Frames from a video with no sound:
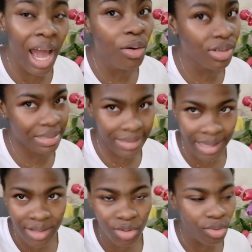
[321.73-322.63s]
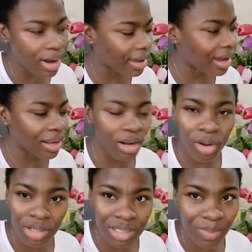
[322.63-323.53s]
I was sick, so I
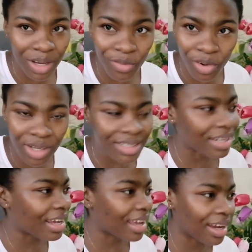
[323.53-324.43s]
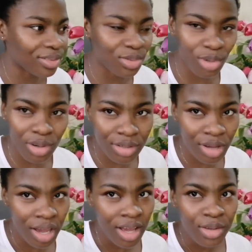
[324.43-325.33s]
lost my voice and I can't talk,
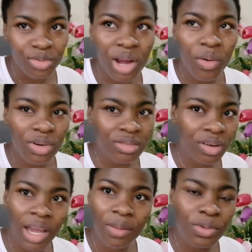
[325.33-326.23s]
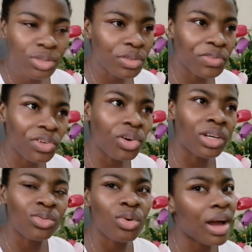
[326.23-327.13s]
so I was not able to
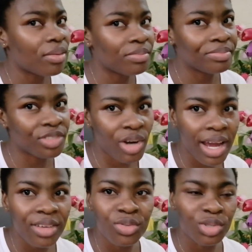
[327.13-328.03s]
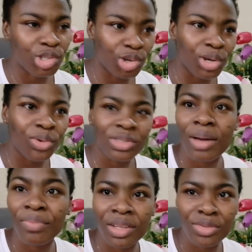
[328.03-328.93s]
vlog. So I'm trying to show you
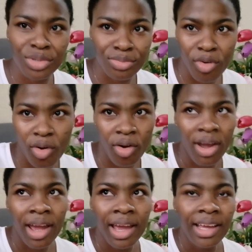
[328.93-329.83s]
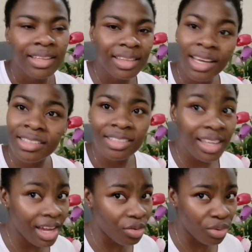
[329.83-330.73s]
something small that
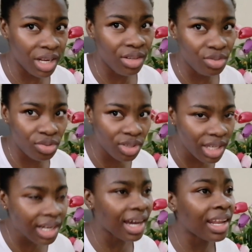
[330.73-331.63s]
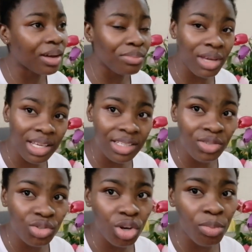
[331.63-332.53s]
they are really doing an amazing
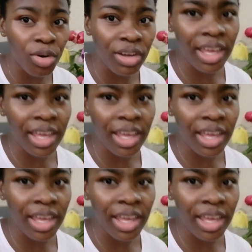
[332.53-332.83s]
job,